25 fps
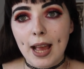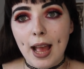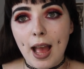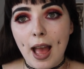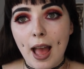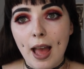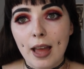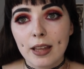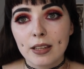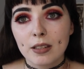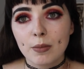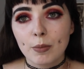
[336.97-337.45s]

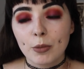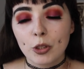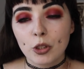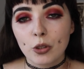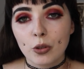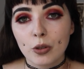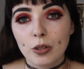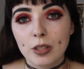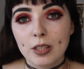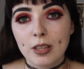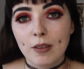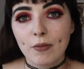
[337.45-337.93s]
and
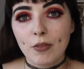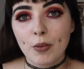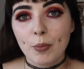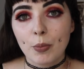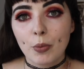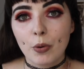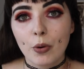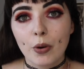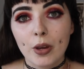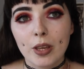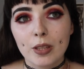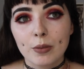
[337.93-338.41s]
majority of the
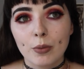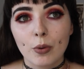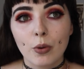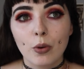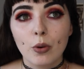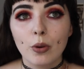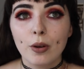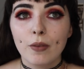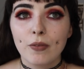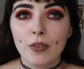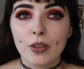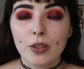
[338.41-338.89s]
boys were
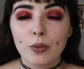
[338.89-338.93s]
all of